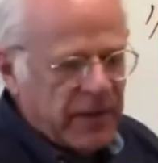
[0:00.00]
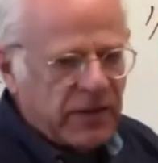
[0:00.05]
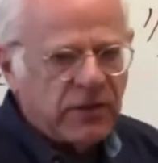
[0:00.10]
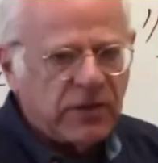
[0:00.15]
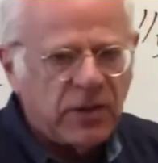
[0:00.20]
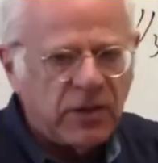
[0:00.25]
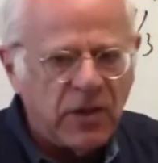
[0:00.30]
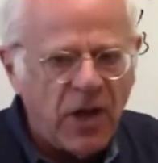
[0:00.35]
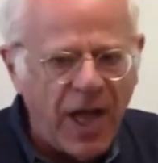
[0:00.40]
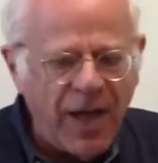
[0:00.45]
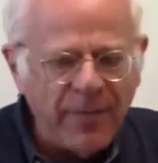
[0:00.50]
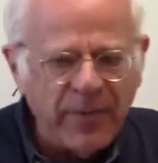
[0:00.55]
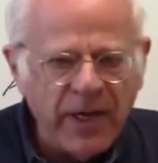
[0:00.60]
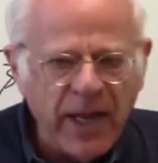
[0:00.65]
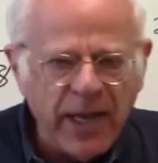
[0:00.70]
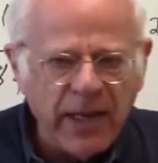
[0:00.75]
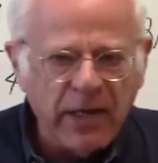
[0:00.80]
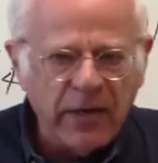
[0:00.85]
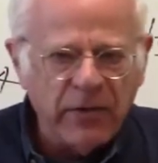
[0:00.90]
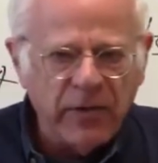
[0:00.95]
the
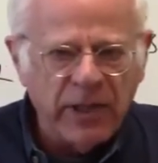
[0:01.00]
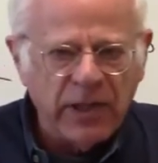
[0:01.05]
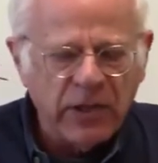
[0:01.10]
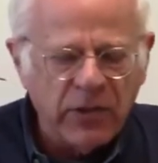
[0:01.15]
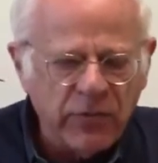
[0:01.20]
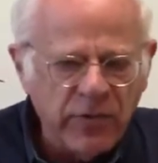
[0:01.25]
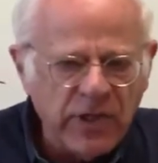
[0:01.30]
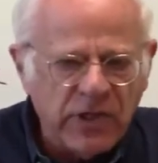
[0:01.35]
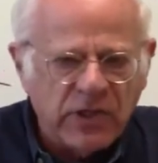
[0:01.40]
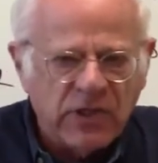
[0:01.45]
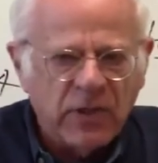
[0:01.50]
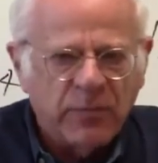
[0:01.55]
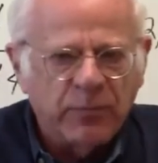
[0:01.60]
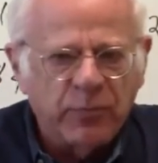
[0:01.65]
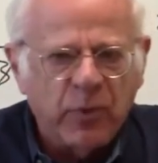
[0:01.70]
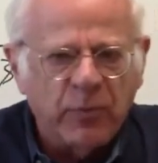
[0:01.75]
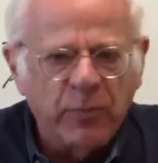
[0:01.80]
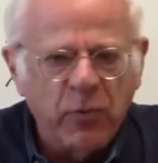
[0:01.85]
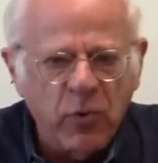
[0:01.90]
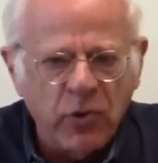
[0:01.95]
denominator increased
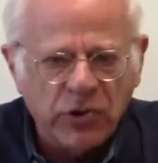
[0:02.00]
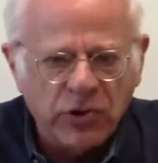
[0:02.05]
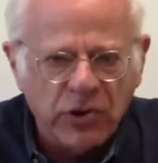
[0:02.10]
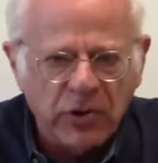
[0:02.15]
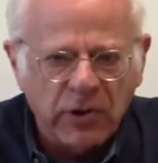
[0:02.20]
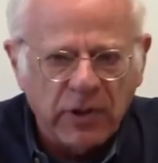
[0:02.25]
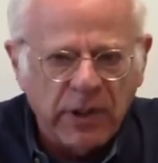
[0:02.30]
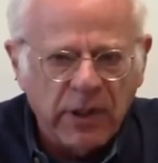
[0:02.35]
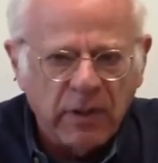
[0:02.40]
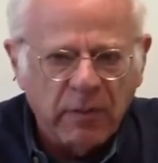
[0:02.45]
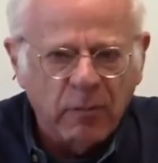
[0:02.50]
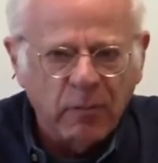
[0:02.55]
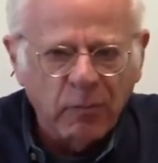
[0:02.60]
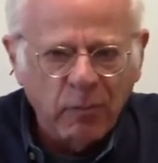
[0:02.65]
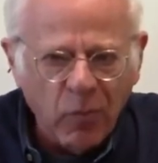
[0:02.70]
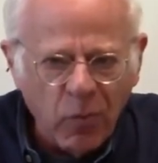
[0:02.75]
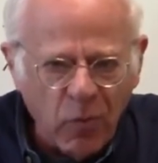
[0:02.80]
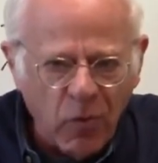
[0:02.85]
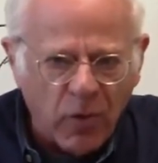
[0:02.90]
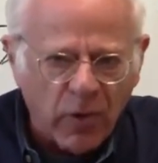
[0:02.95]
proportionally
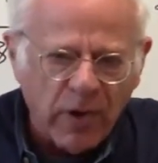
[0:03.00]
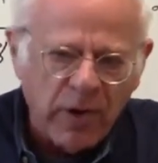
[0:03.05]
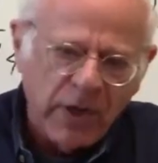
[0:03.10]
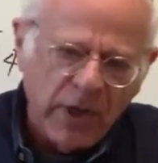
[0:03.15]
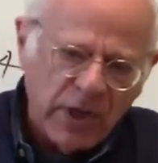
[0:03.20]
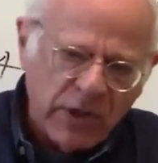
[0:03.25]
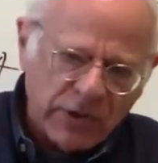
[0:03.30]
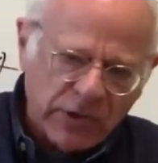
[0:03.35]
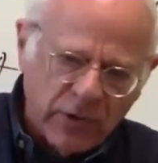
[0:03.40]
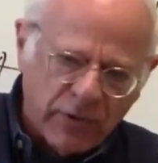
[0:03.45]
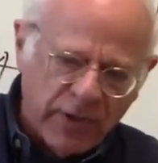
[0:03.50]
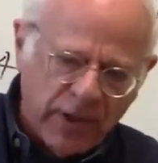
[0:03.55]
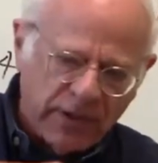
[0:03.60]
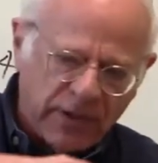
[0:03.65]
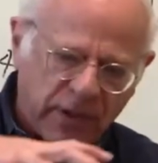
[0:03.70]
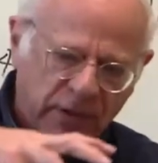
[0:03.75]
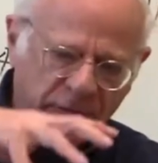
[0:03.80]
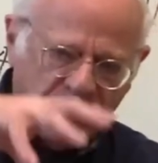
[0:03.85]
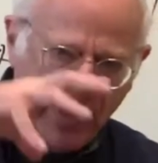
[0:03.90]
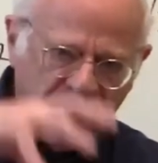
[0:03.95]
more so
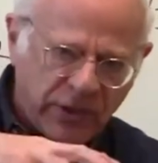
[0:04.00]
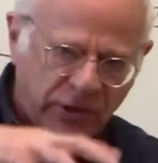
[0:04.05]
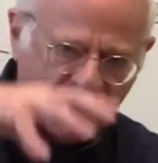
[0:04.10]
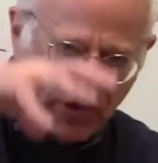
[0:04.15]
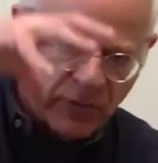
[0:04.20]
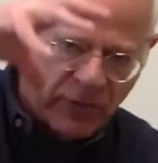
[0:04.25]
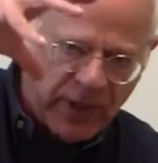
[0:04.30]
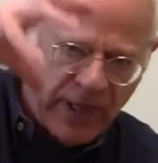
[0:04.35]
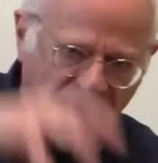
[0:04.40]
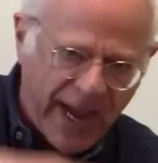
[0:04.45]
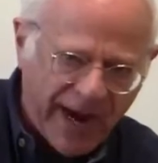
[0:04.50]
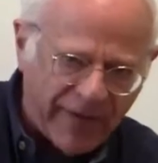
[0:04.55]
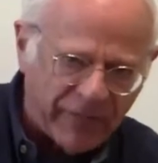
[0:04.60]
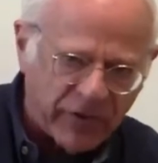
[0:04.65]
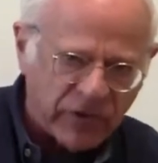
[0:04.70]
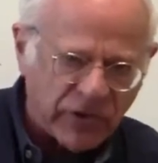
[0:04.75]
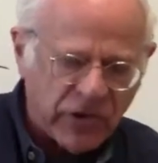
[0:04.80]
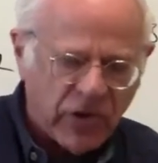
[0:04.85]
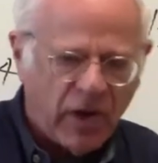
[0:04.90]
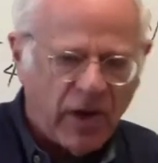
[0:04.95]
that the ratio, the
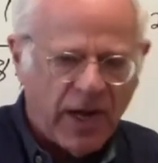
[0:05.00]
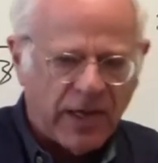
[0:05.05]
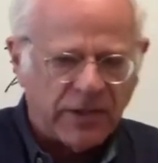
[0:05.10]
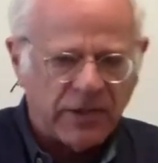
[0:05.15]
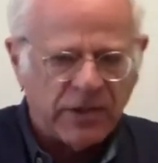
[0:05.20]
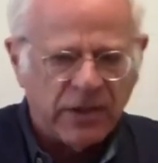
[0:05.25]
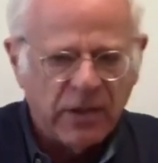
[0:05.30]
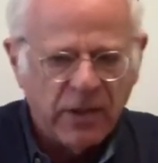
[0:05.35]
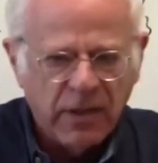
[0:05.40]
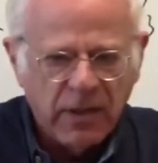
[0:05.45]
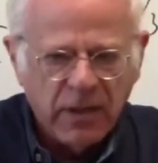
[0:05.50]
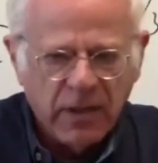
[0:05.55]
average cost,